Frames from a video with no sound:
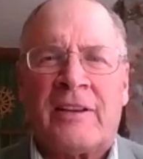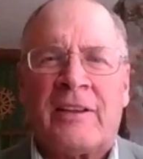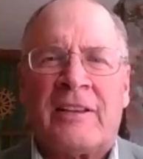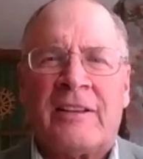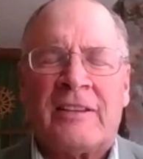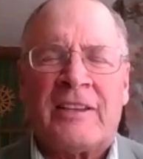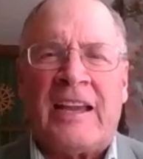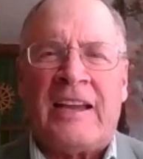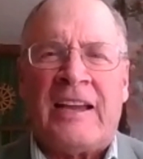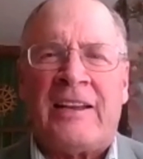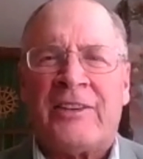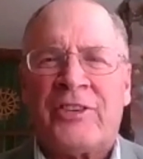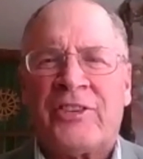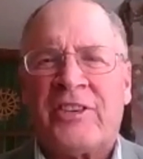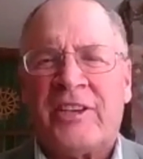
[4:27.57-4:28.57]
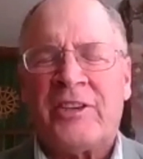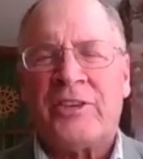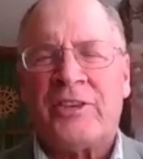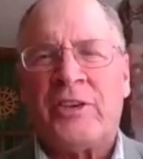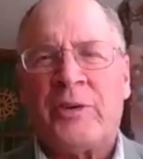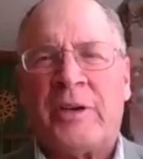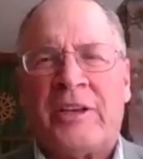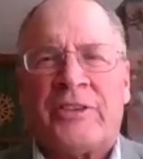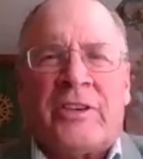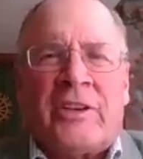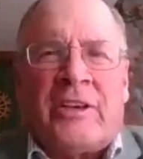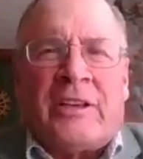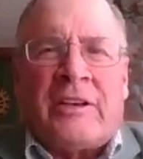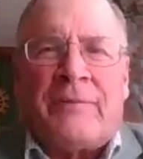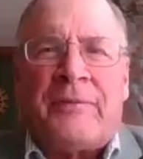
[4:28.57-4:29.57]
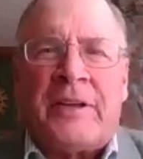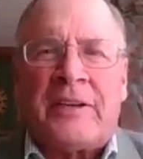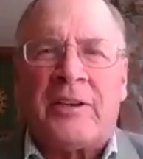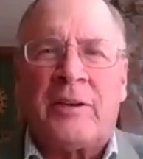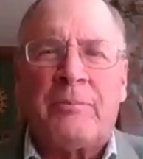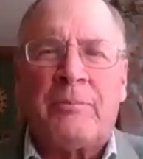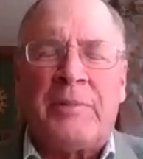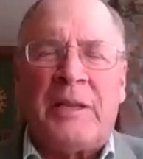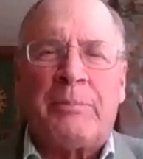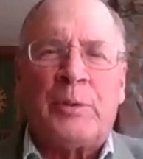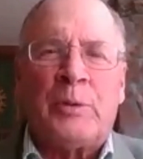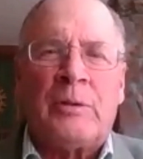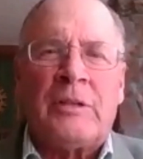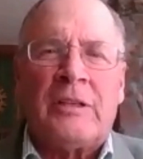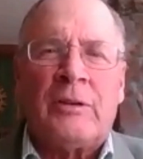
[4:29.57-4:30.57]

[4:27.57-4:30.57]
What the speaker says: gas issue has not affected people